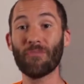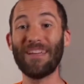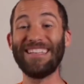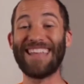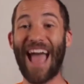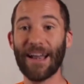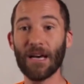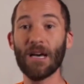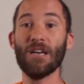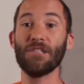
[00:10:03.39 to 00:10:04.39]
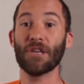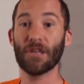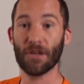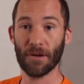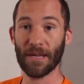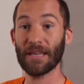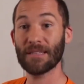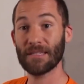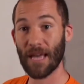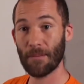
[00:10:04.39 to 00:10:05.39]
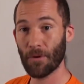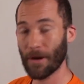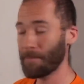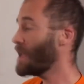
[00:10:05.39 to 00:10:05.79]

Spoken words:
from a data security standpoint.